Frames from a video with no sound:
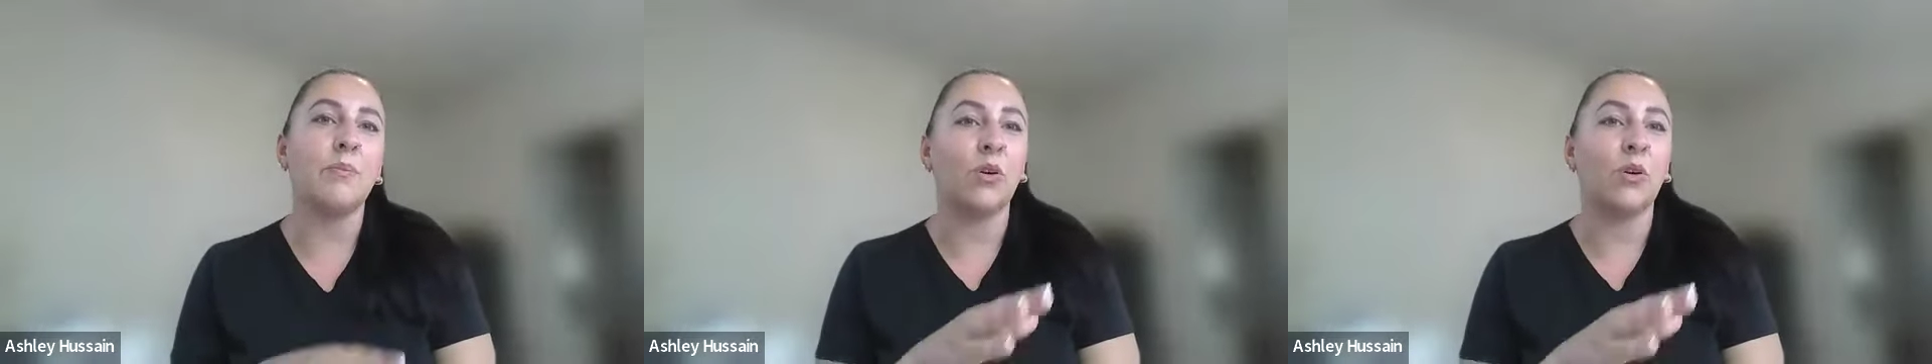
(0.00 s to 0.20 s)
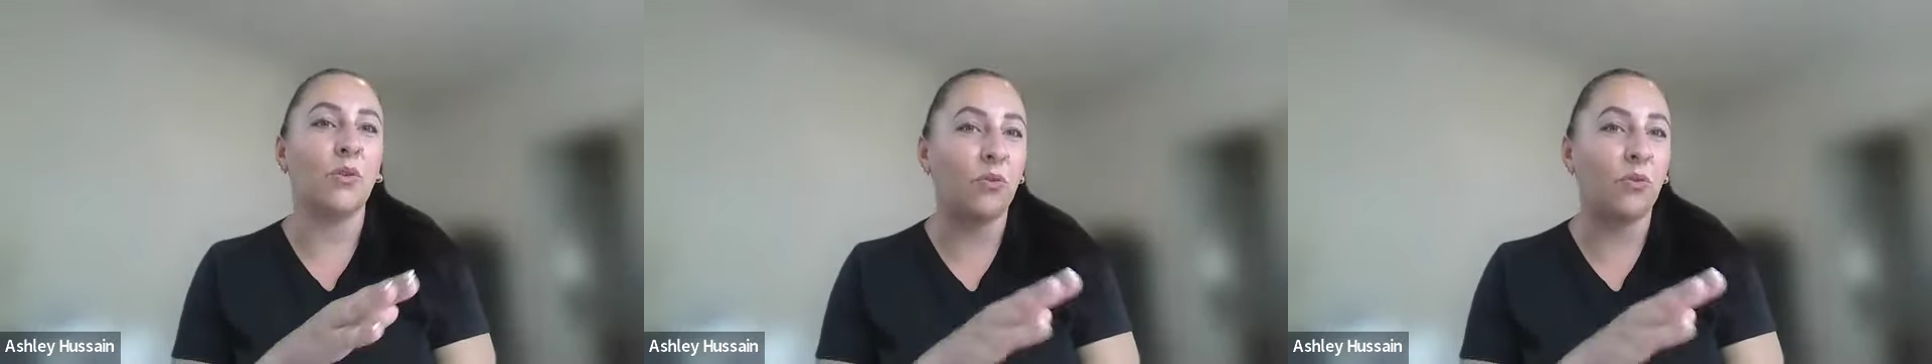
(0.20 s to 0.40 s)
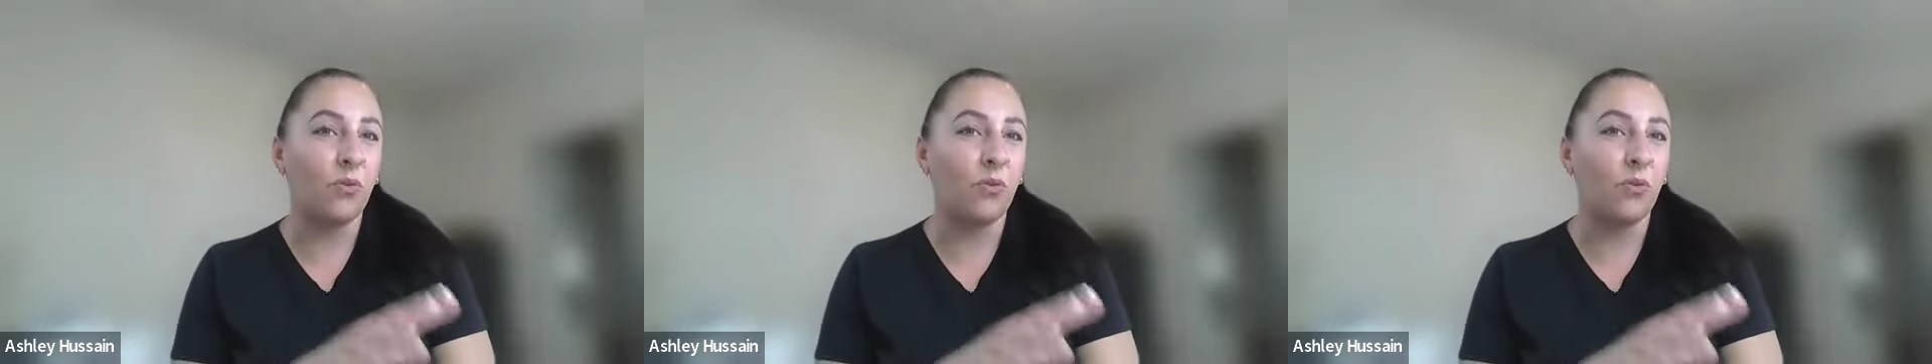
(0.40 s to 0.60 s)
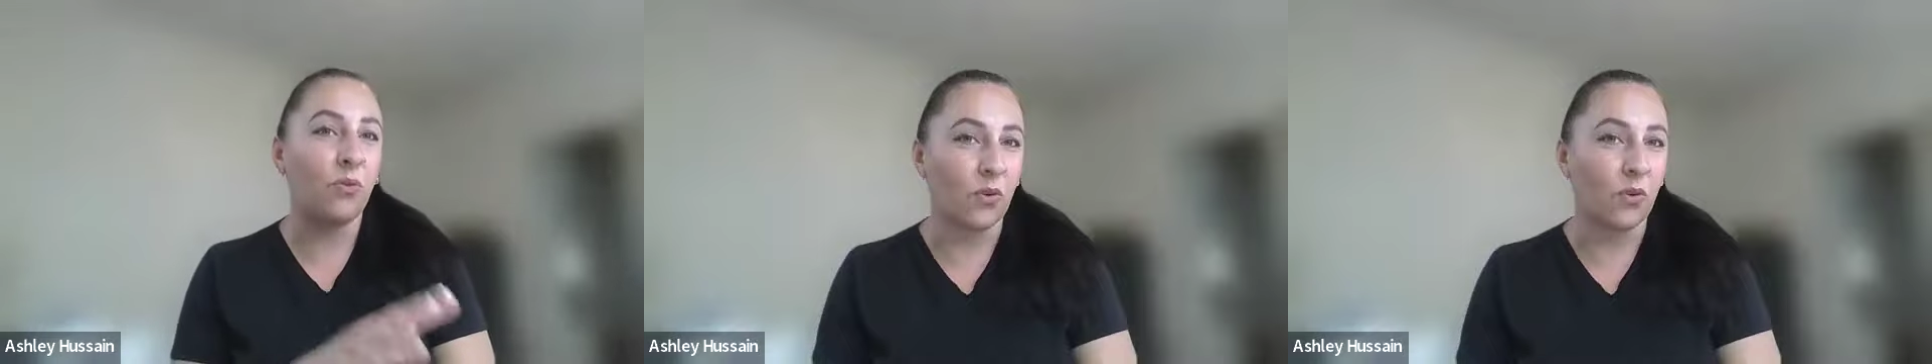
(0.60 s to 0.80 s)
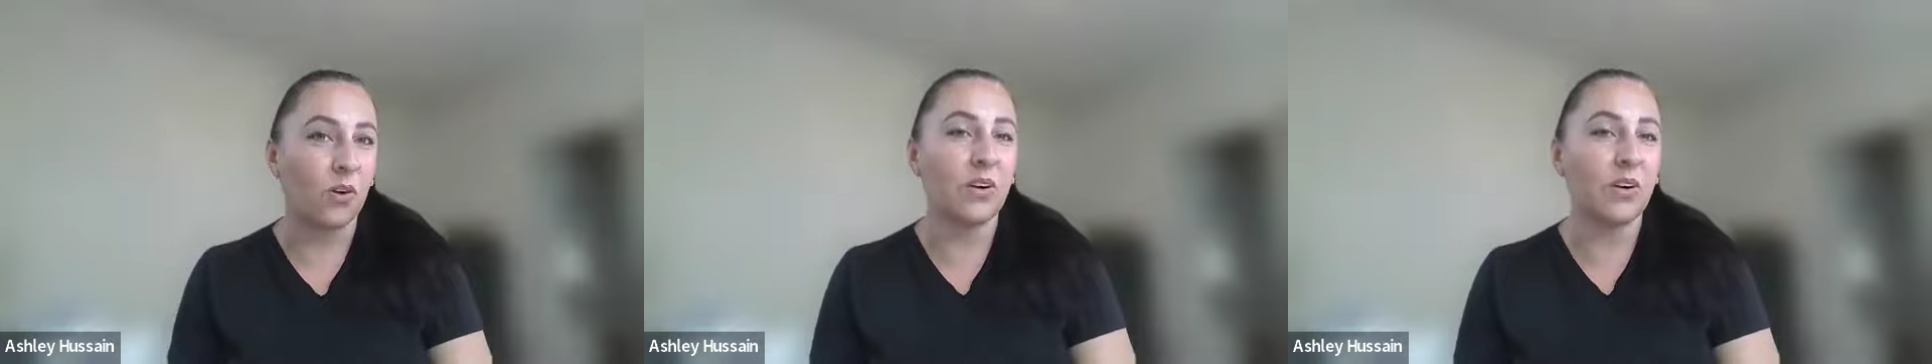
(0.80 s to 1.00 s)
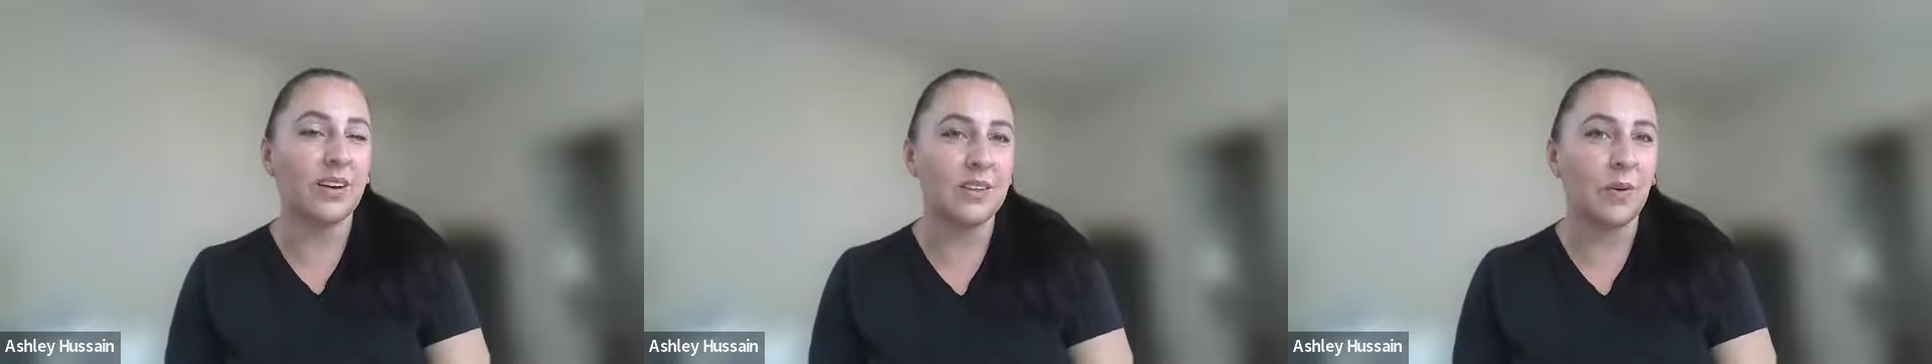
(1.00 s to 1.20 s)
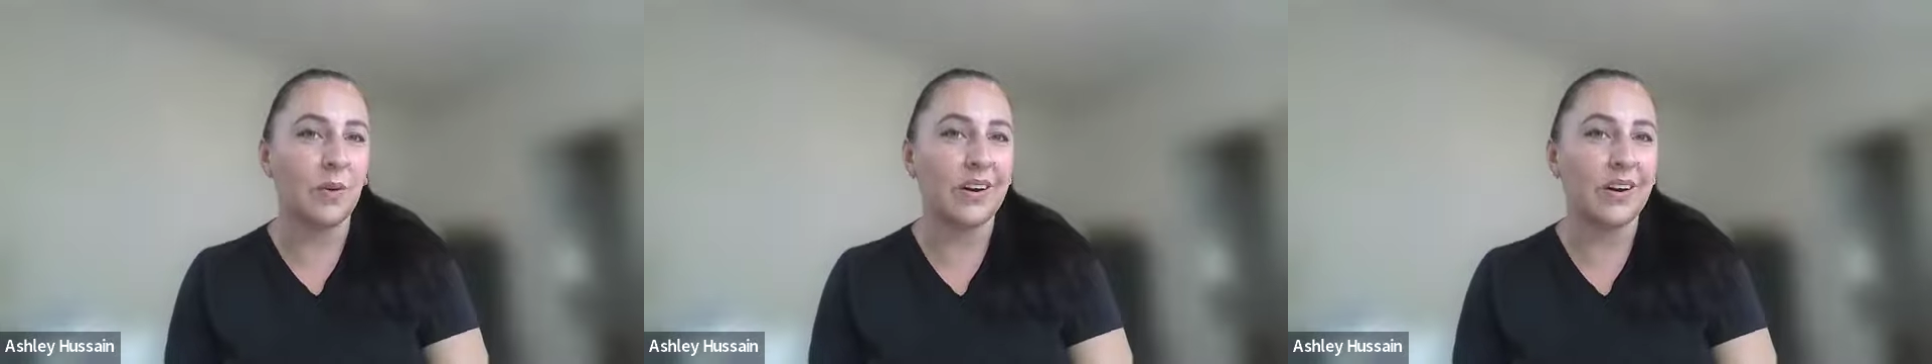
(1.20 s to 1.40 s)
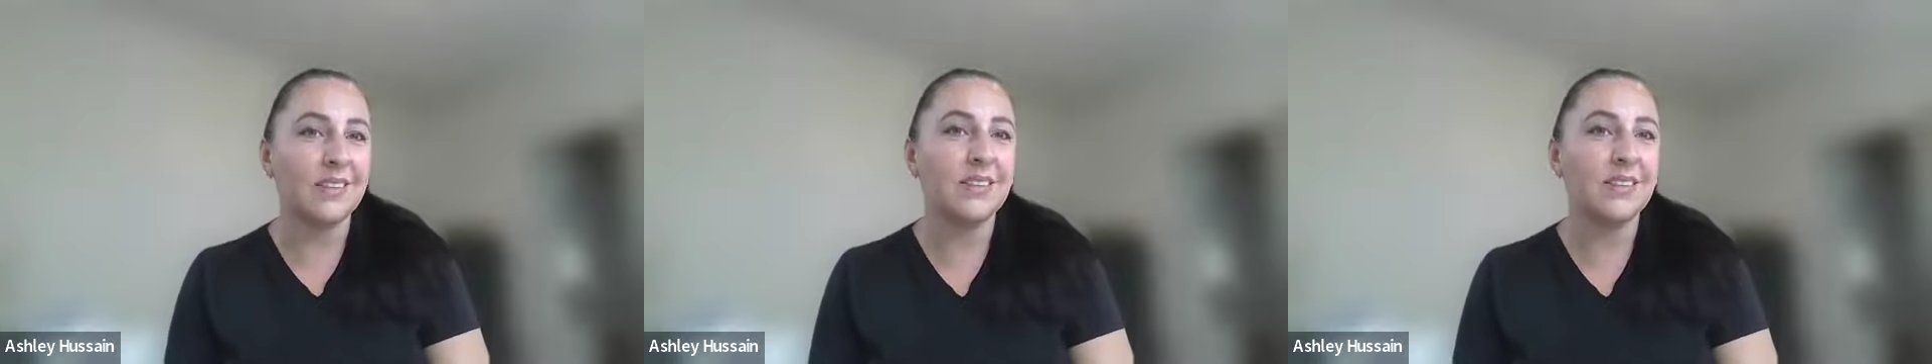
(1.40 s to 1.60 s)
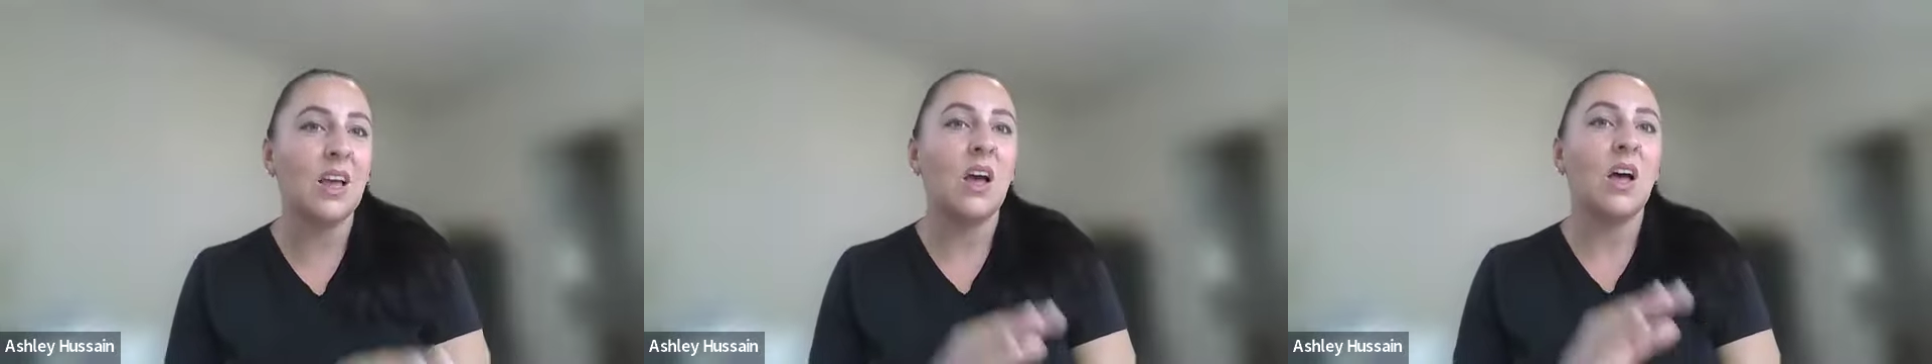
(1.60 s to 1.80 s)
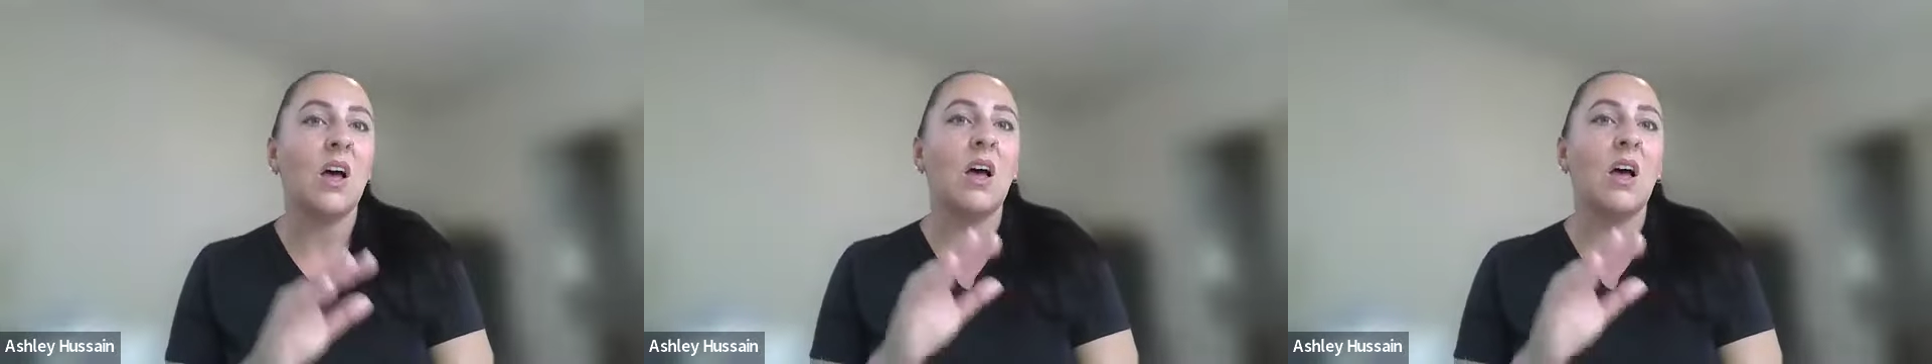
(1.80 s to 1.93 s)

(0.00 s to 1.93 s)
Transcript: prefer experience,